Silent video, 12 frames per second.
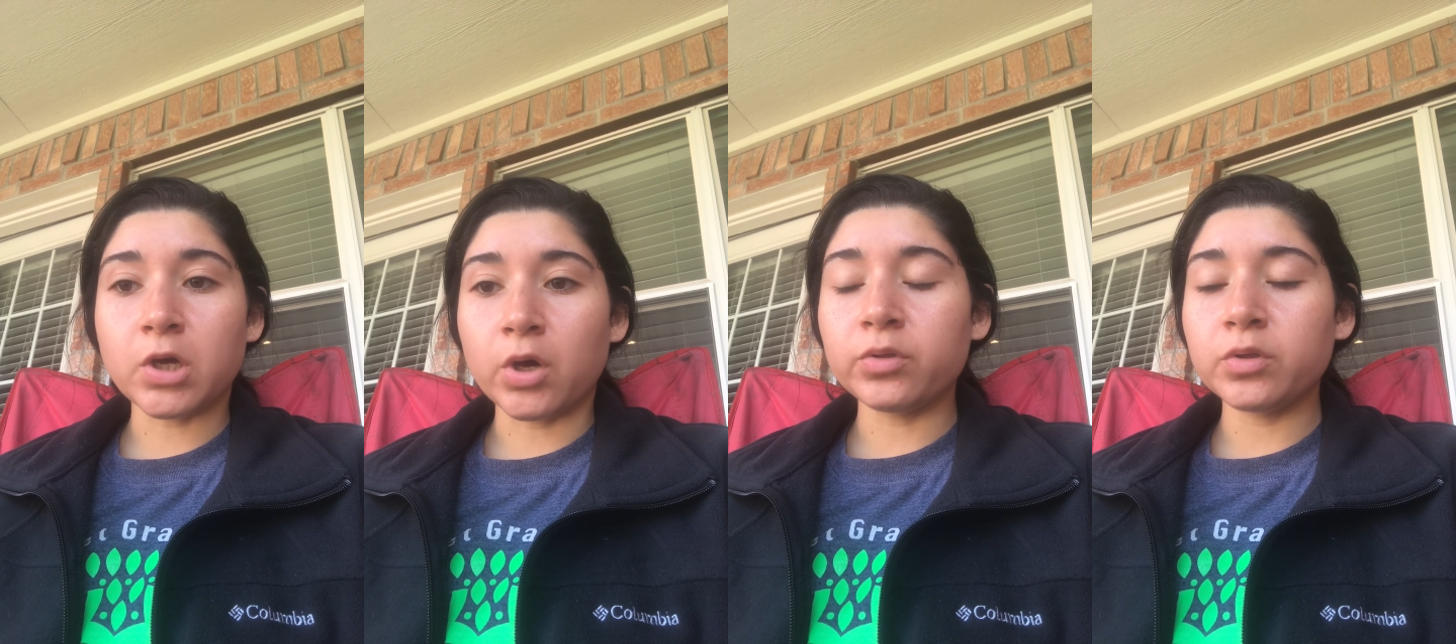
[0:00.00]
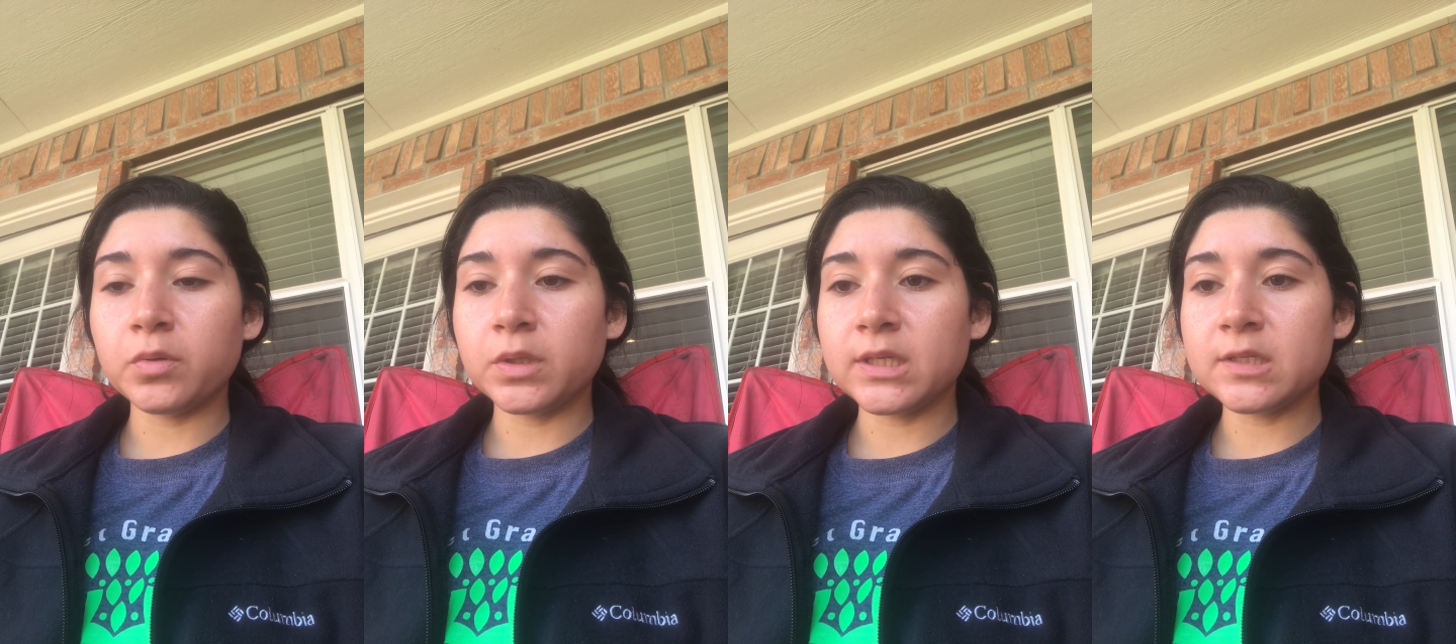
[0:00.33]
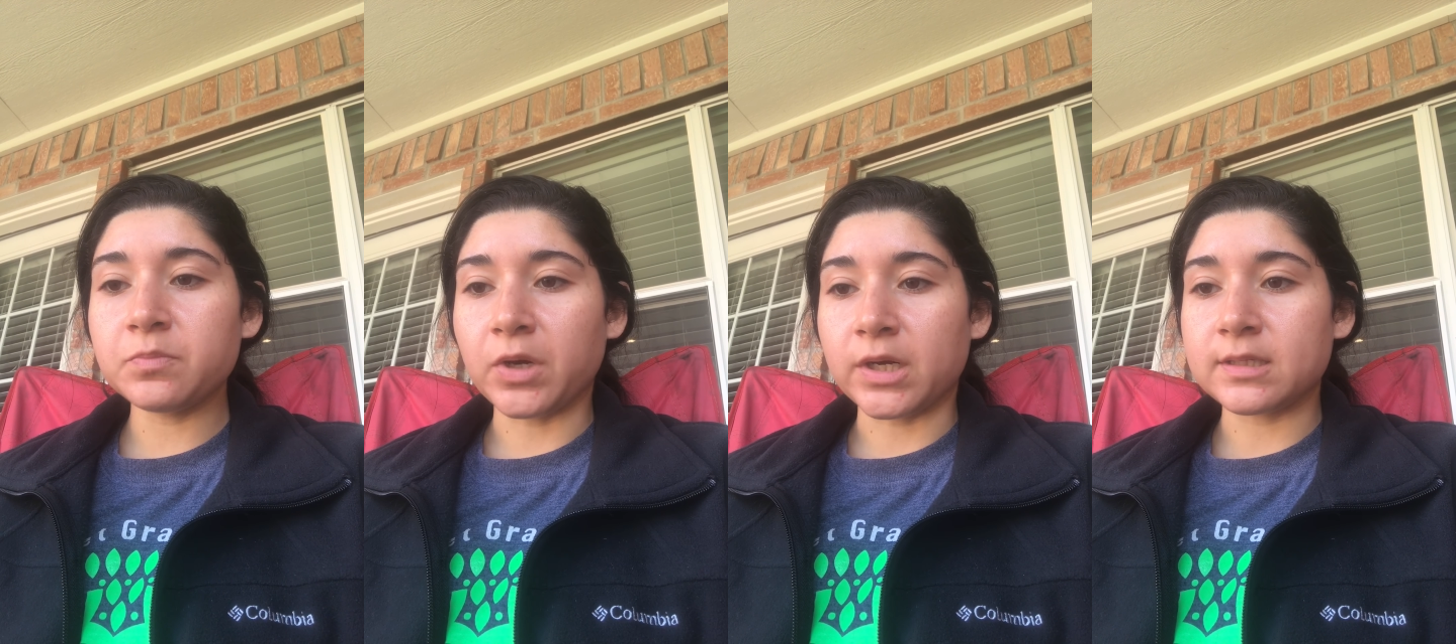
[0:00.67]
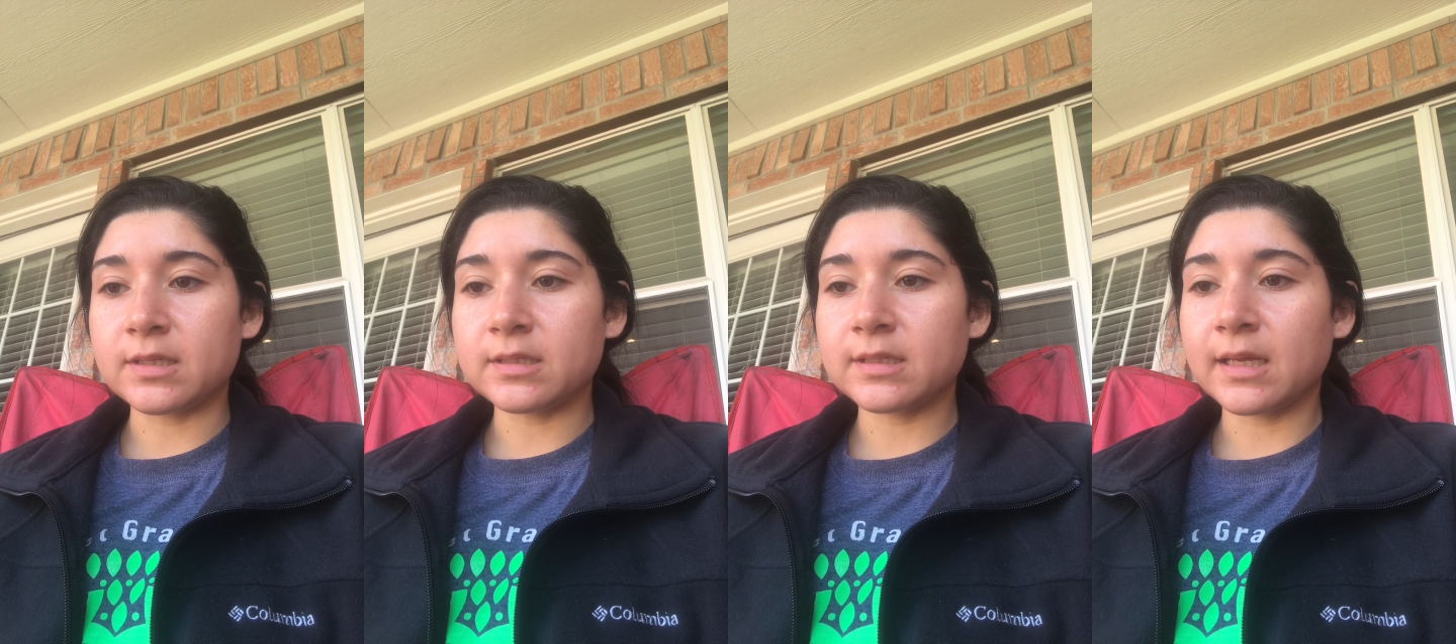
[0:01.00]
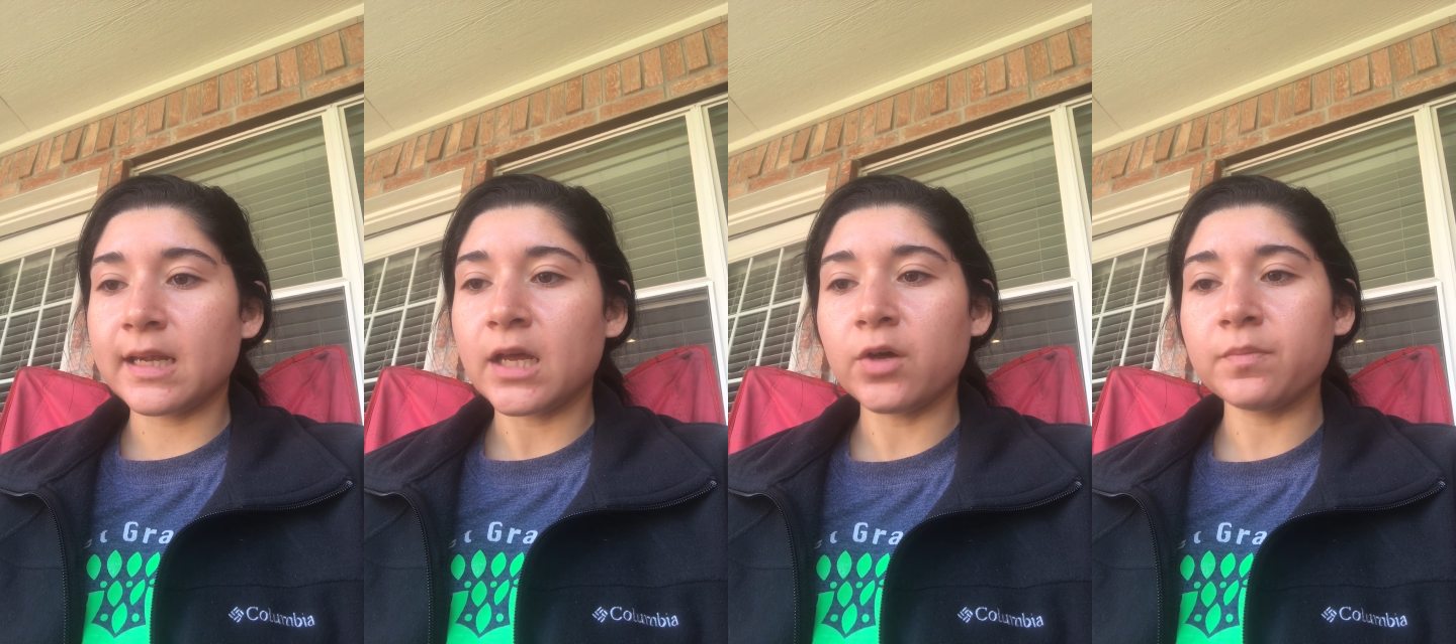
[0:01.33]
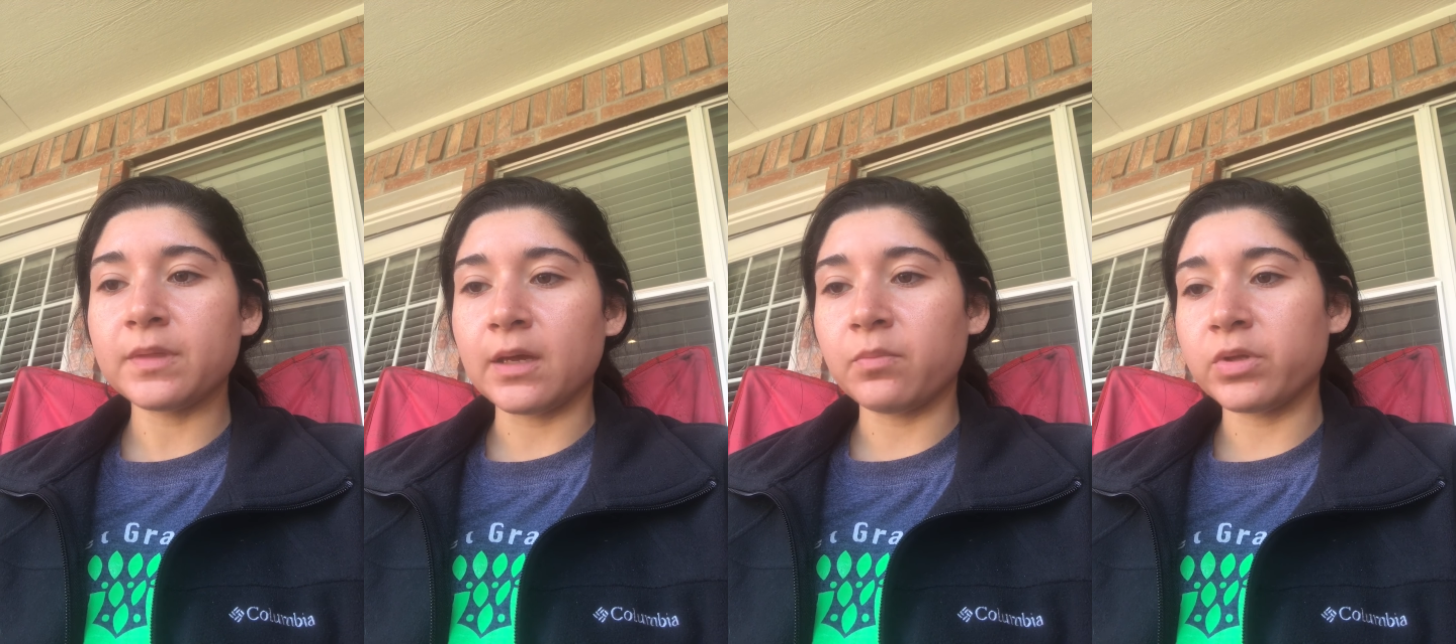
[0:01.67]
go through this process and
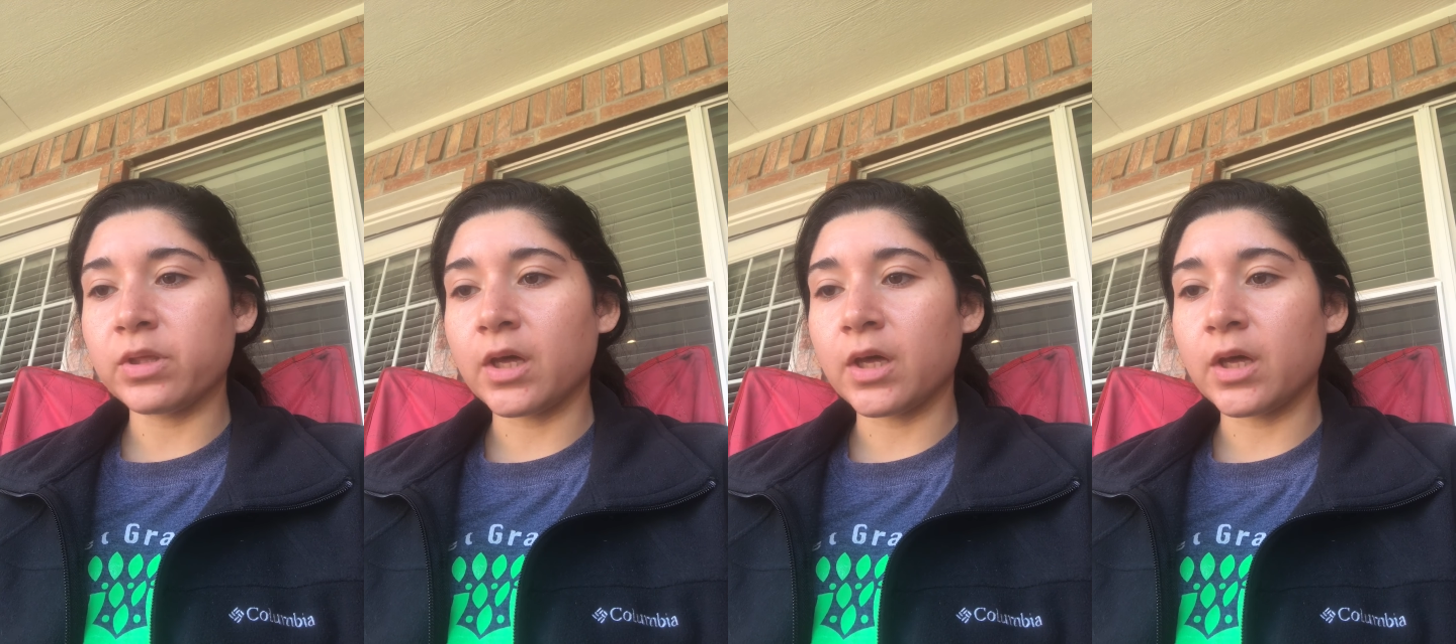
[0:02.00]
help them with